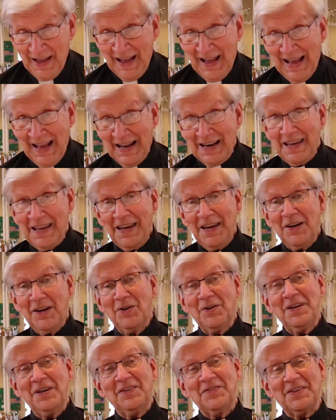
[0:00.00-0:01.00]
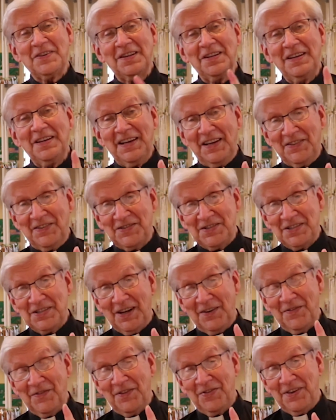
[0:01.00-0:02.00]
And here is a list
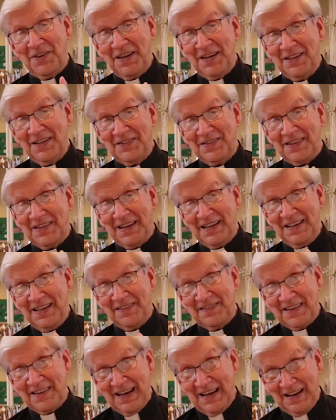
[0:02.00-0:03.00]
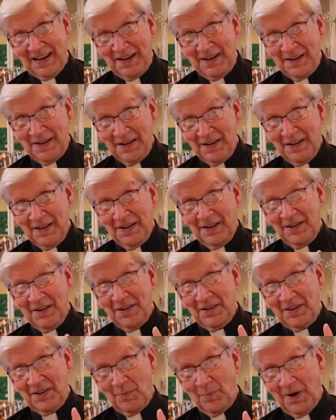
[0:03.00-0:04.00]
of the things that he said
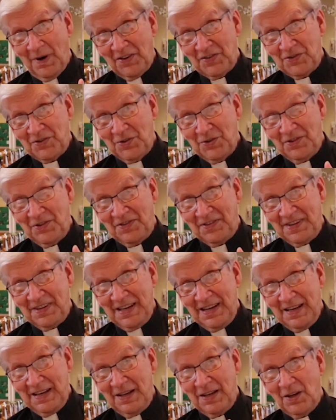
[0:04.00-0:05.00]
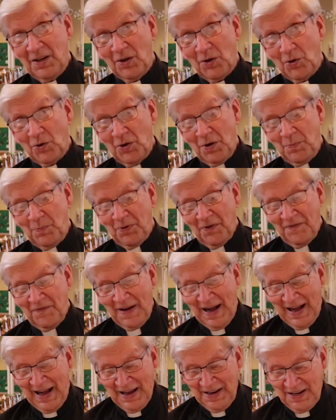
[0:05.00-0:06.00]
the mustard seed could
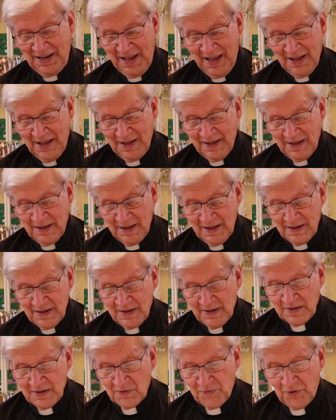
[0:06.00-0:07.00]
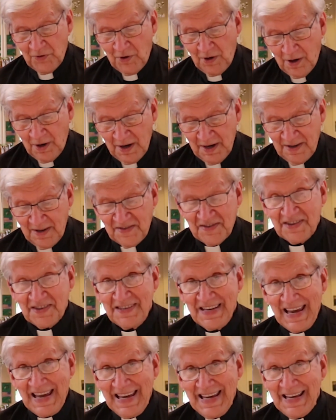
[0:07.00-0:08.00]
provide: for
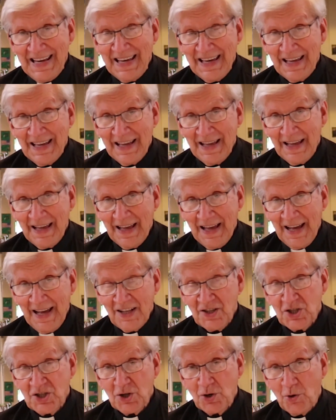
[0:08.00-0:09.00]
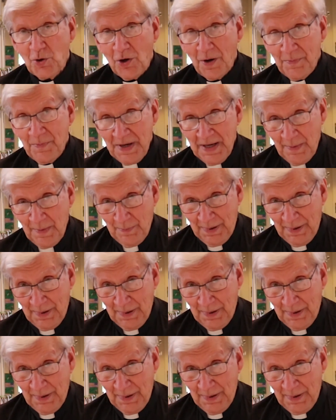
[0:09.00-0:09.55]
snake and scorpion